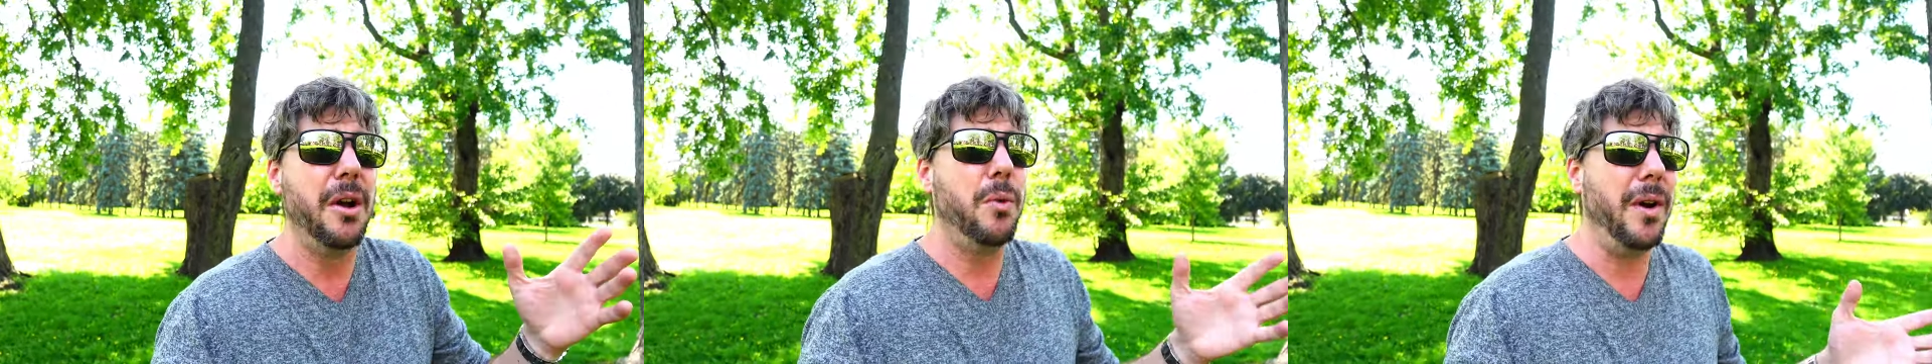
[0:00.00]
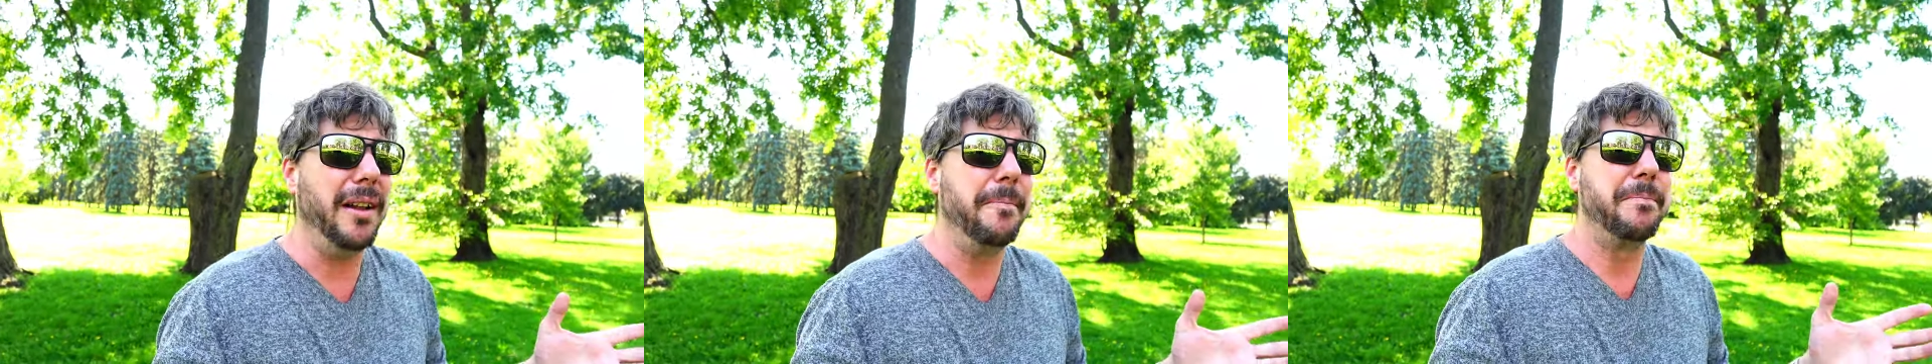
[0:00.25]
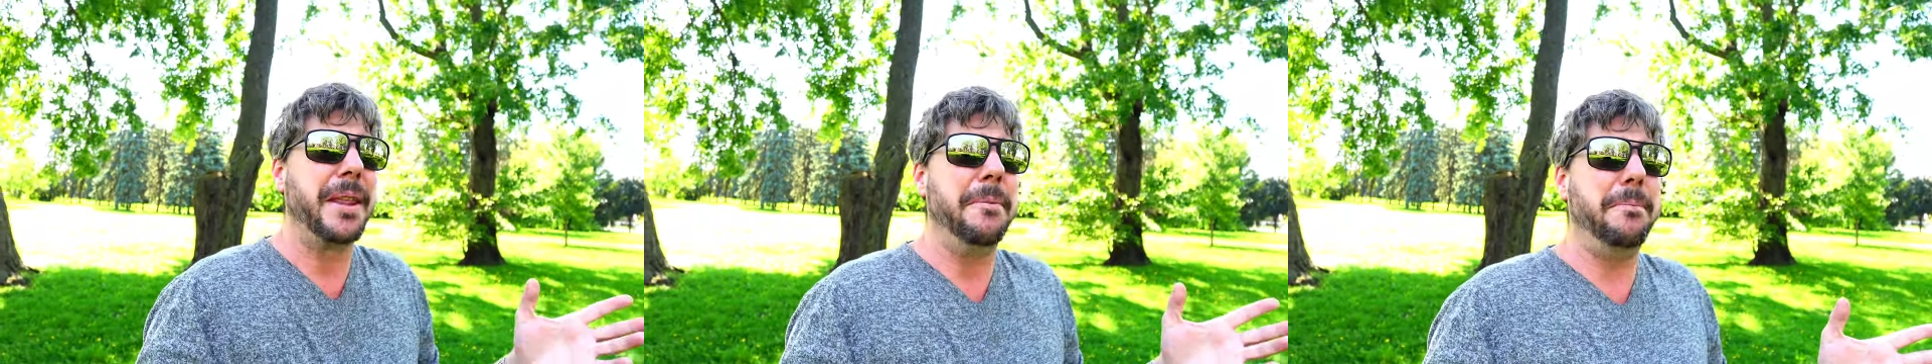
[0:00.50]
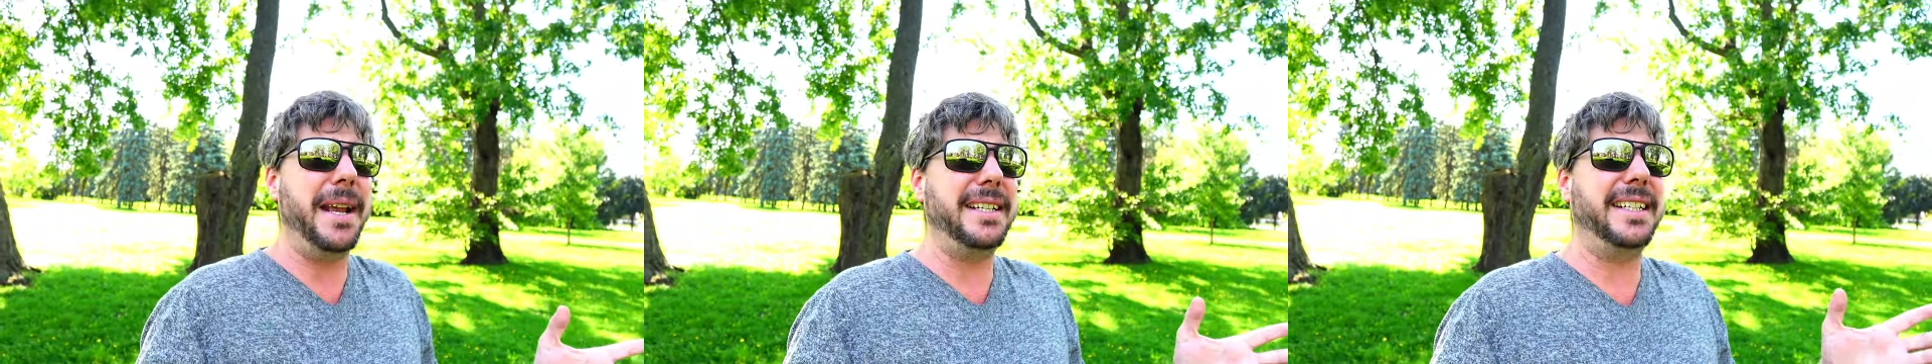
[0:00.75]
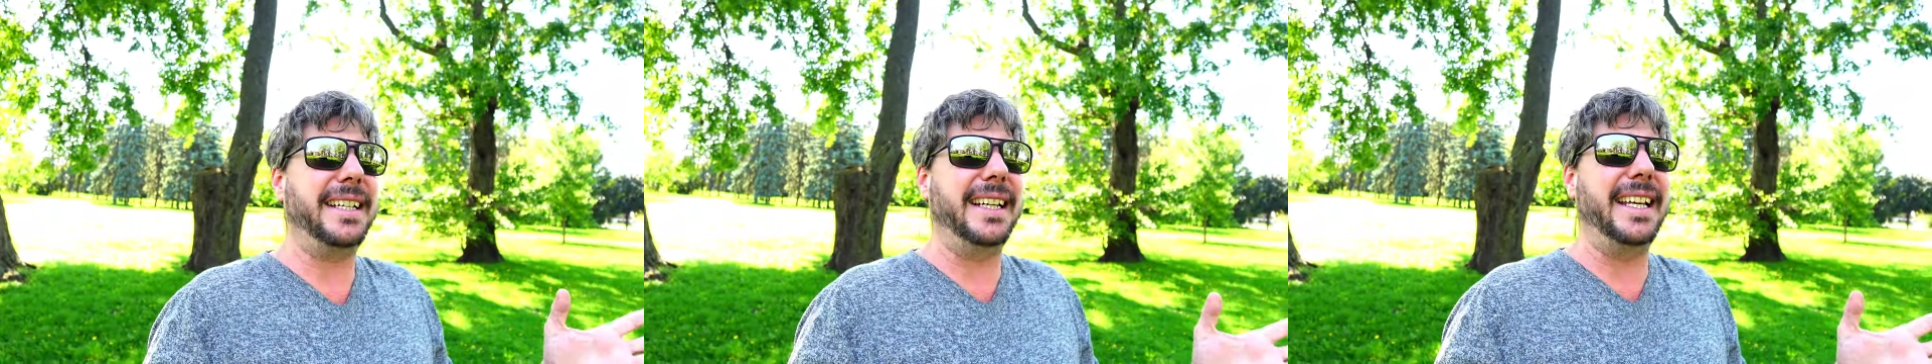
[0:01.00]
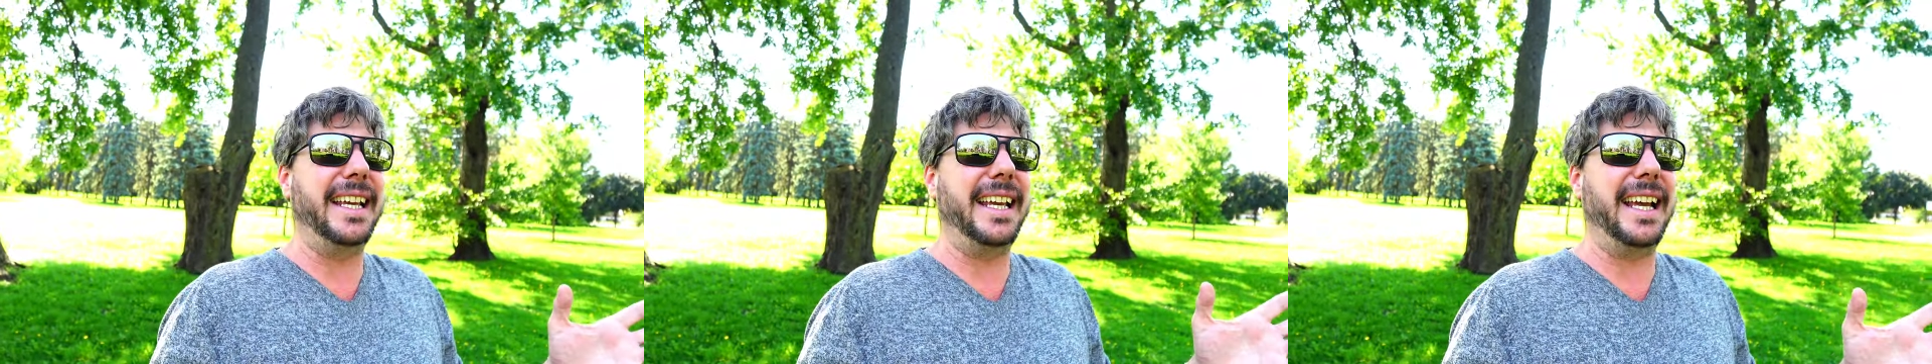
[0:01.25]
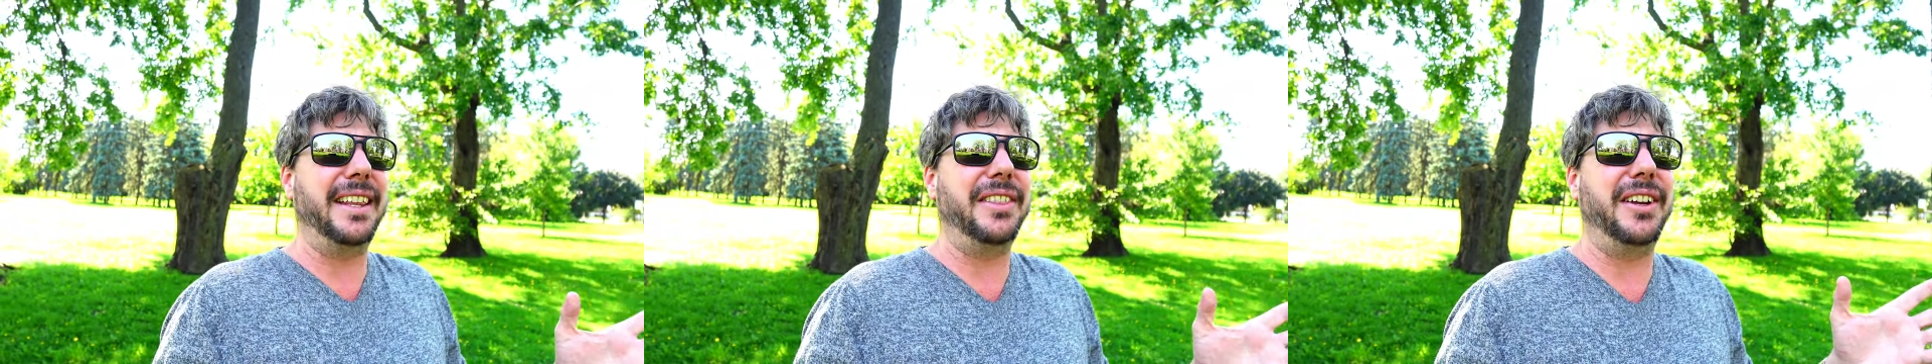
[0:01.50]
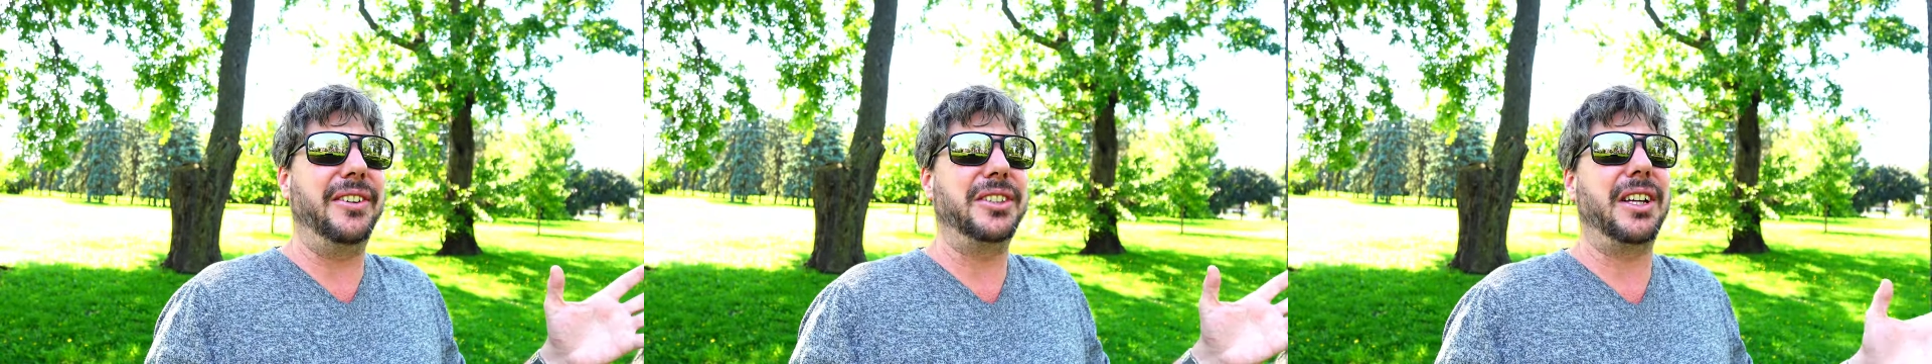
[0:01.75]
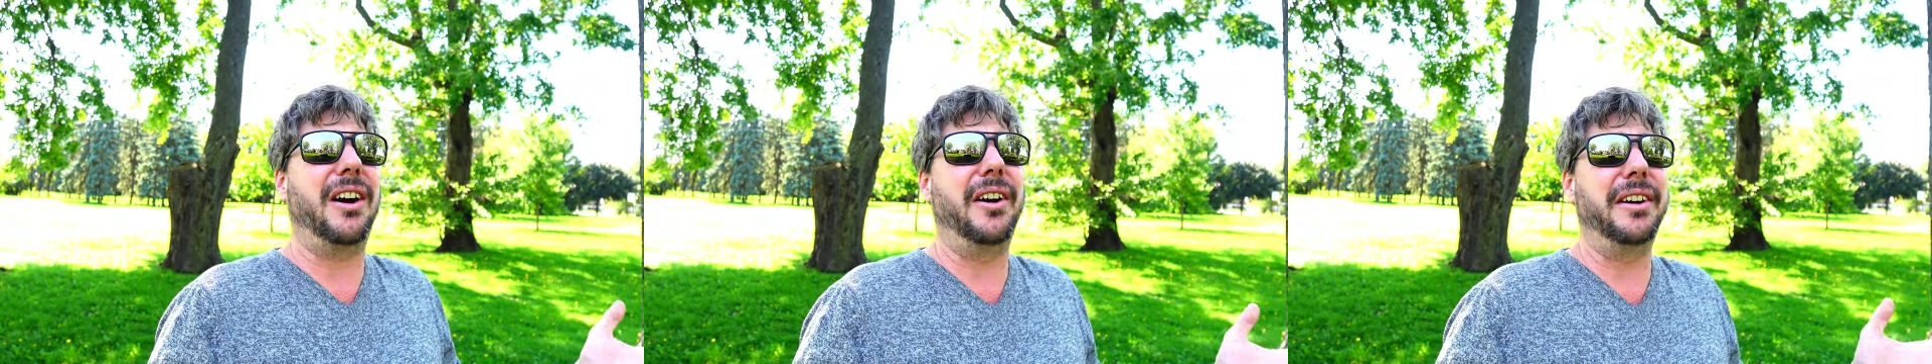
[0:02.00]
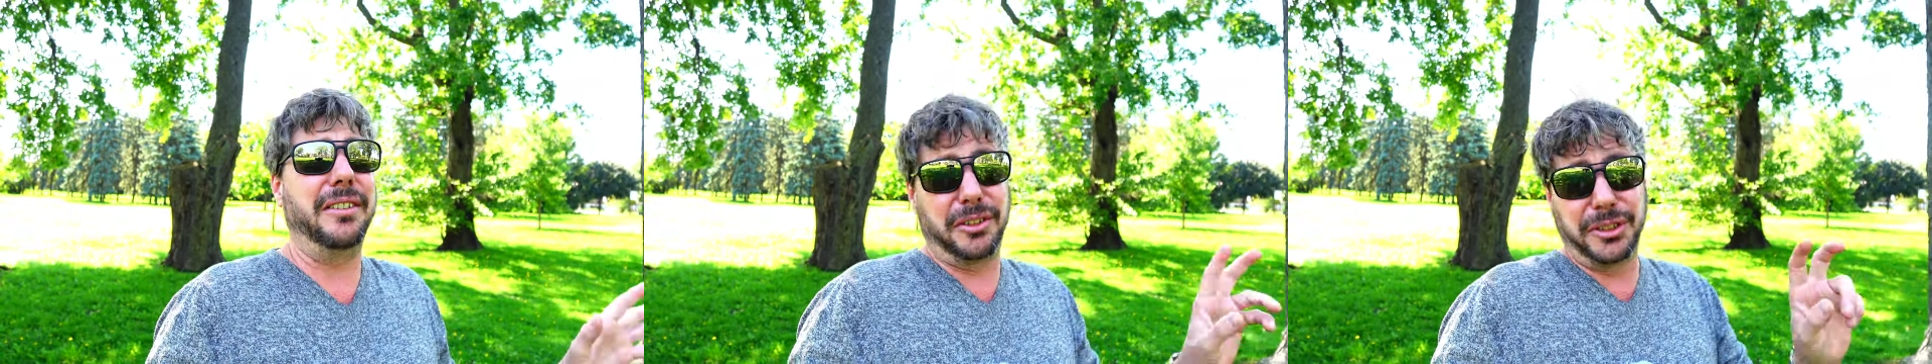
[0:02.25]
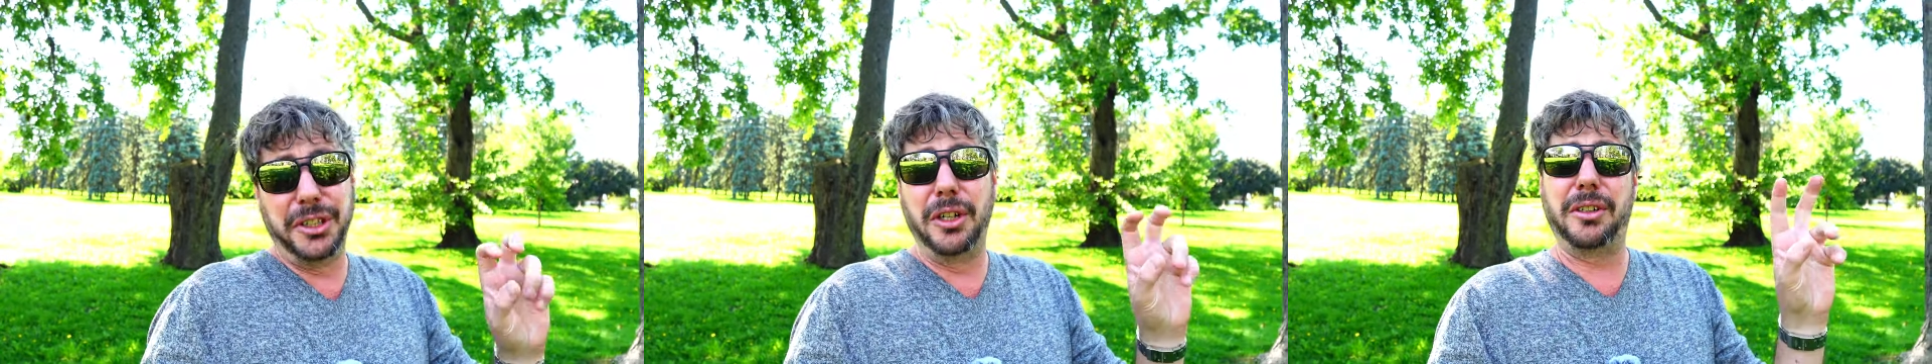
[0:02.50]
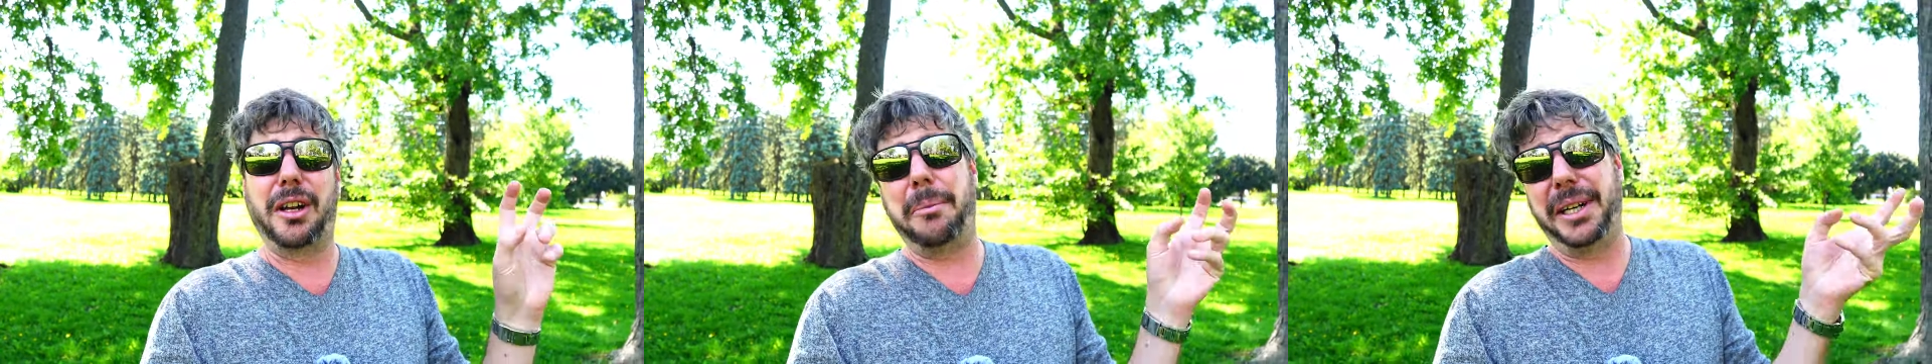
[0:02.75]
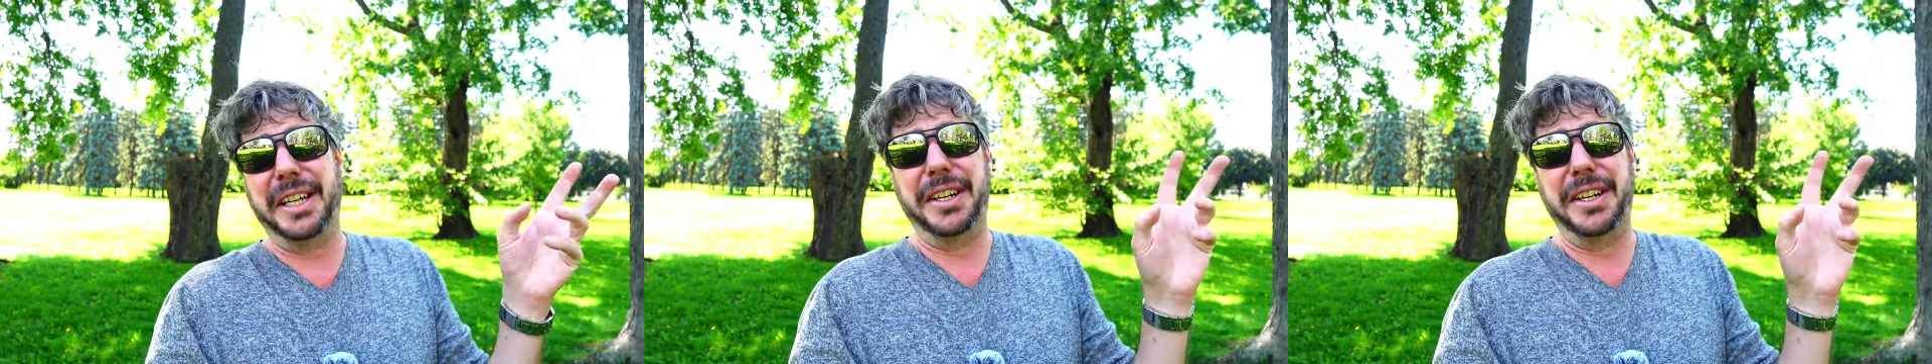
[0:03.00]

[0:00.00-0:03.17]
Well, basically, those are commonly